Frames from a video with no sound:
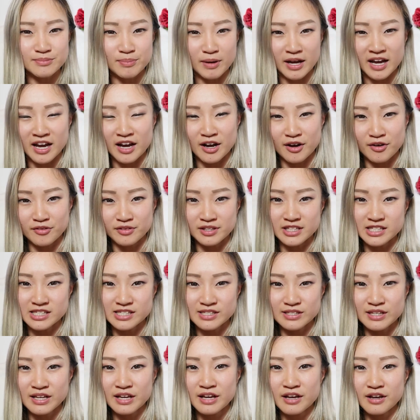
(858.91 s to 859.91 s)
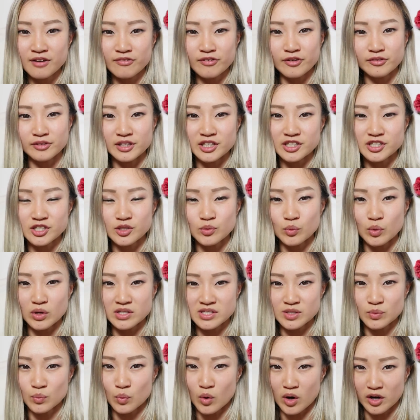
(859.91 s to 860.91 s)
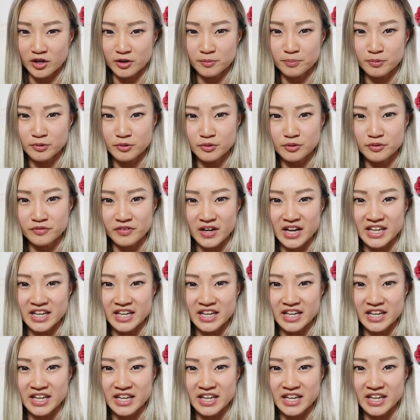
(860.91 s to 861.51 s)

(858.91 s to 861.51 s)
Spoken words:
by how this foundation wasn't waterproof.